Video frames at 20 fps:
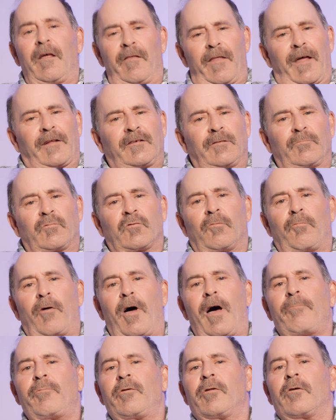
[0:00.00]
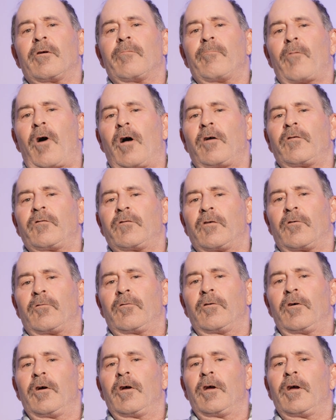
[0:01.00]
That seems real popular. I've also
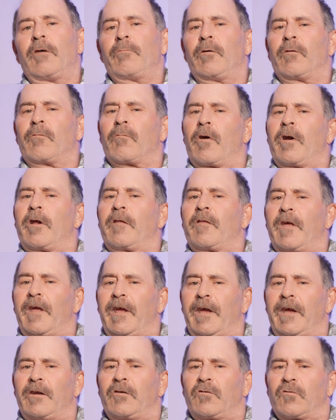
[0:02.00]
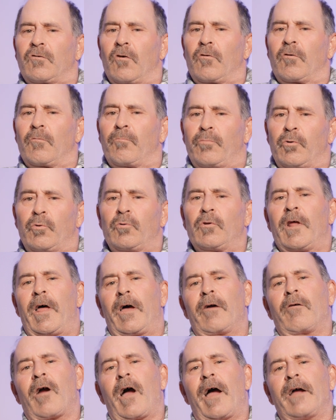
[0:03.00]
been running the intro to
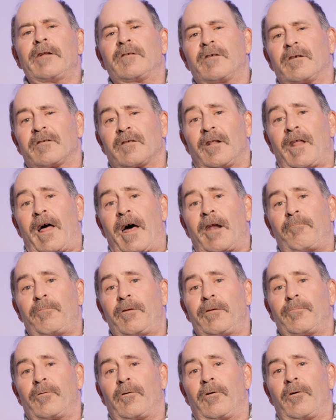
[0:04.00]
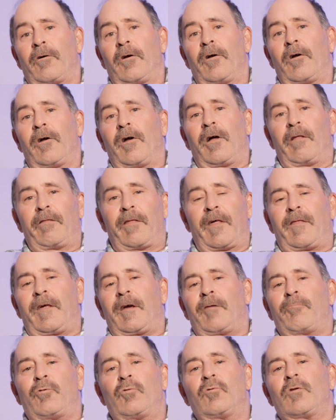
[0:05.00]
bootleg rides because a lot of people, they
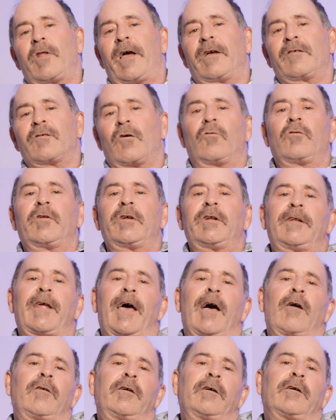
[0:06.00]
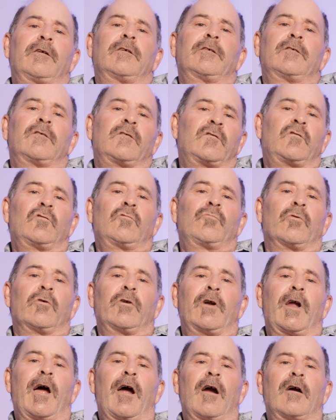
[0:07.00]
think bootleg's only downhill and super
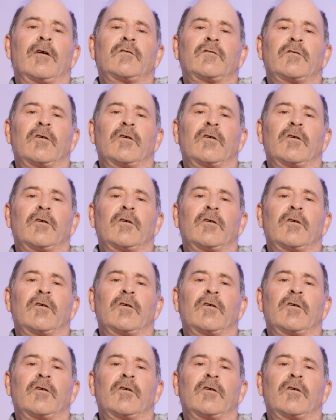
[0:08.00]
gnar.